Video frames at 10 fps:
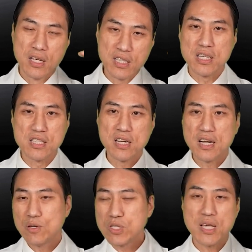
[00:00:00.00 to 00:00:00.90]
Tikosyn
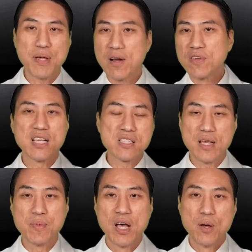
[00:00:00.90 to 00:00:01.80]
and he was keeping everything
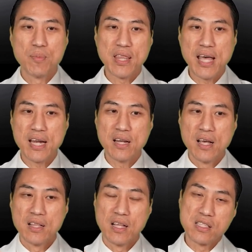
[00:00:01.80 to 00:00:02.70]
asleep. But then,
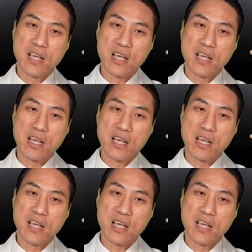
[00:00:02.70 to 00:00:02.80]
let's